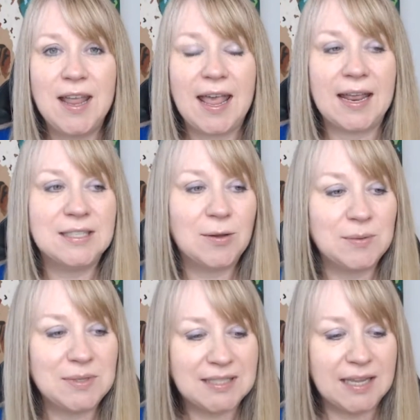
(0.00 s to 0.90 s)
And so I
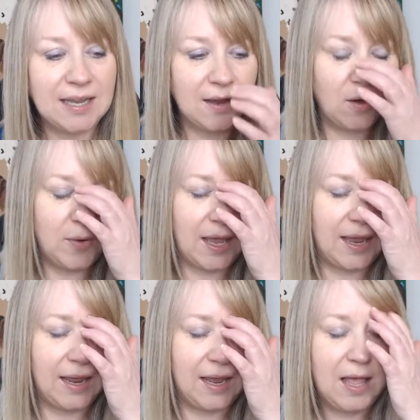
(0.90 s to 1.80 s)
was thinking,
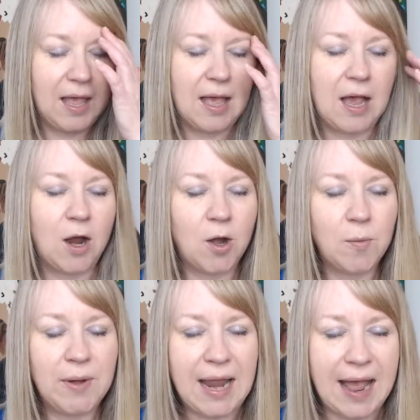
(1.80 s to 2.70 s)
okay, her
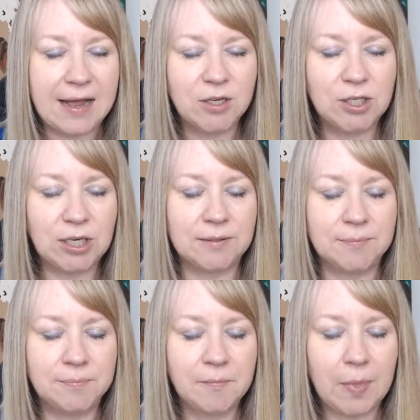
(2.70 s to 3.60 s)

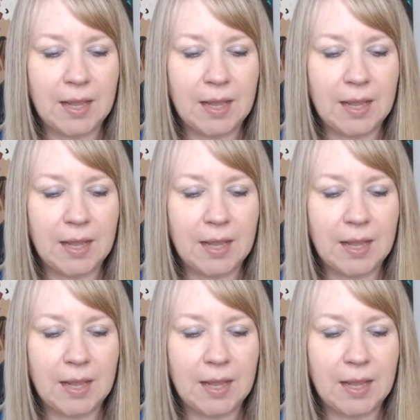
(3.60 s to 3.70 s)
reaction